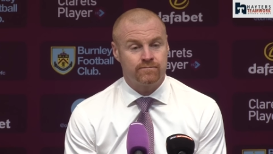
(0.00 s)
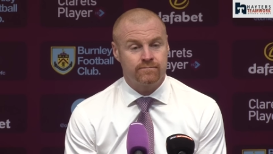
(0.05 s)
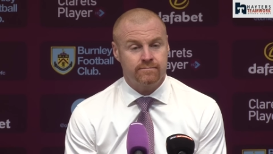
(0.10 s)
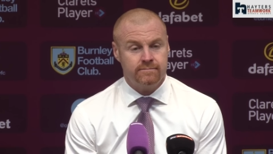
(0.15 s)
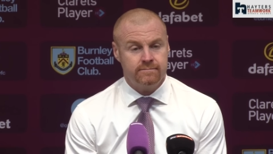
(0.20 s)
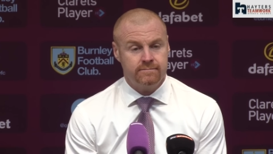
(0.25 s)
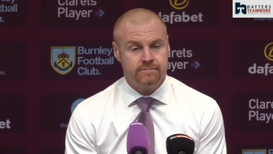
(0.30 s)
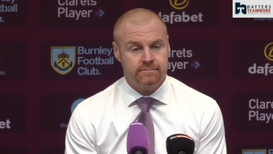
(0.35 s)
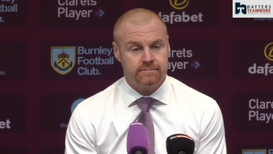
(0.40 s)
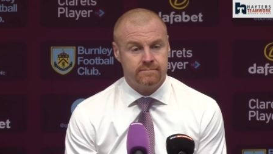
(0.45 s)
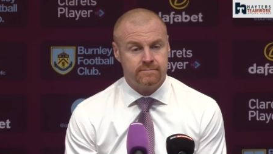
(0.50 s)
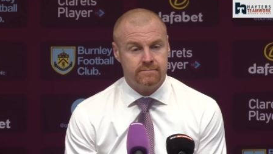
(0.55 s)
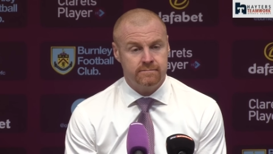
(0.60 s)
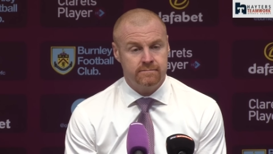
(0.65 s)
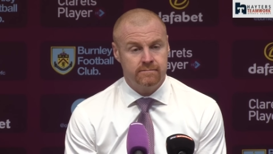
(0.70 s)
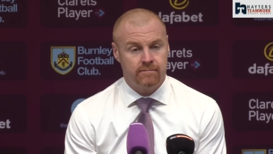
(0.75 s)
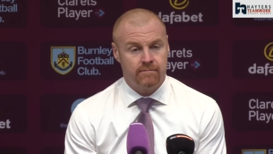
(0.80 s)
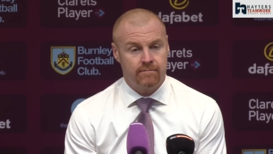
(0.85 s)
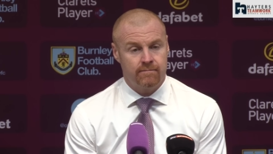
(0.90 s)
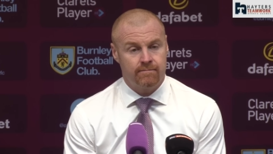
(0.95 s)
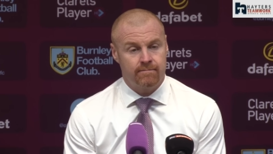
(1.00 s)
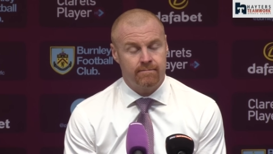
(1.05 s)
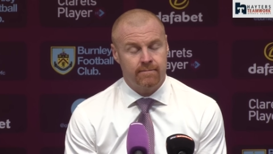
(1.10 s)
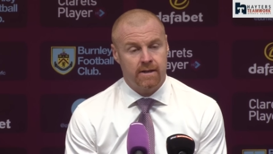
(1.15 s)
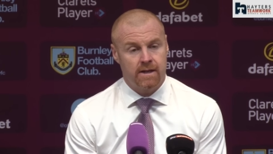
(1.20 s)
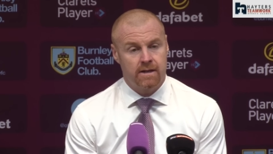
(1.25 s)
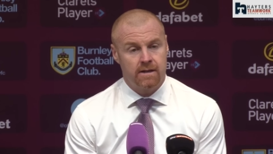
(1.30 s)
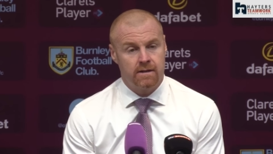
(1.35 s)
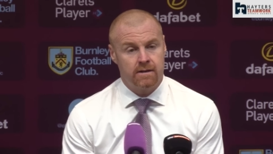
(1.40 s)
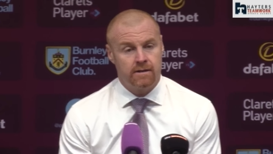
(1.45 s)
Was that a slightly different challenge
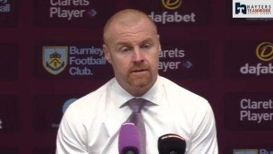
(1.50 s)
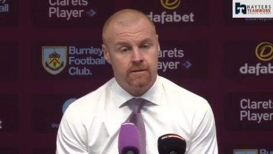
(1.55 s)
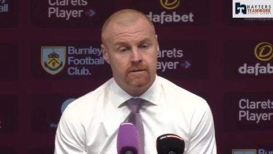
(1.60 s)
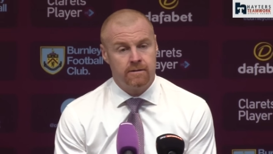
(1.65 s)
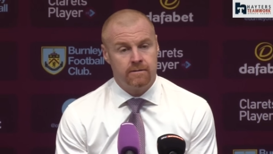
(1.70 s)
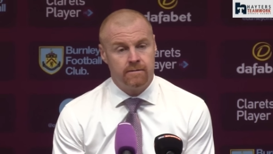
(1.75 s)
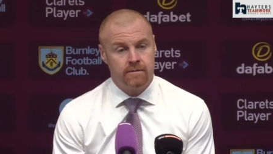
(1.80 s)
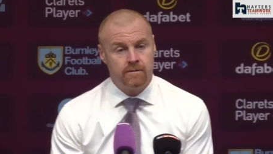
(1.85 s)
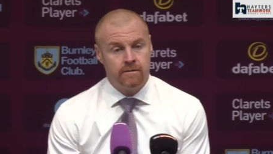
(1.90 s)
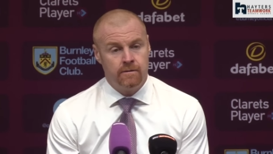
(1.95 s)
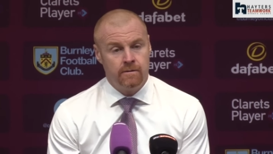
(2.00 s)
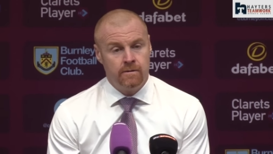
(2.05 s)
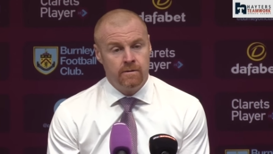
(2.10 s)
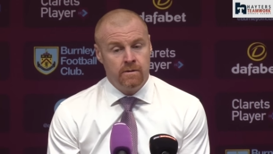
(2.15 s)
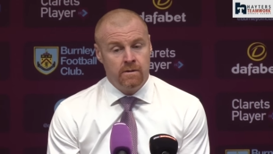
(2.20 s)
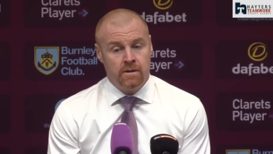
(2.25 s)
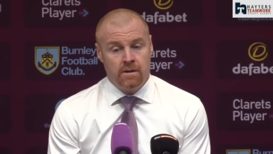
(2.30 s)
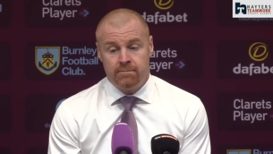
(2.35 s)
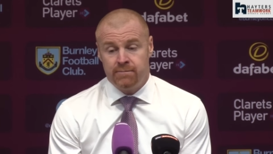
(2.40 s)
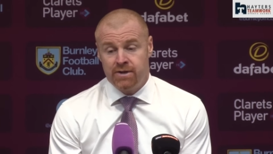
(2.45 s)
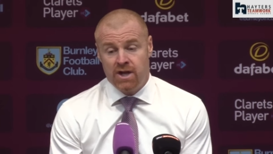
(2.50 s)
to what you were expecting in this lineup?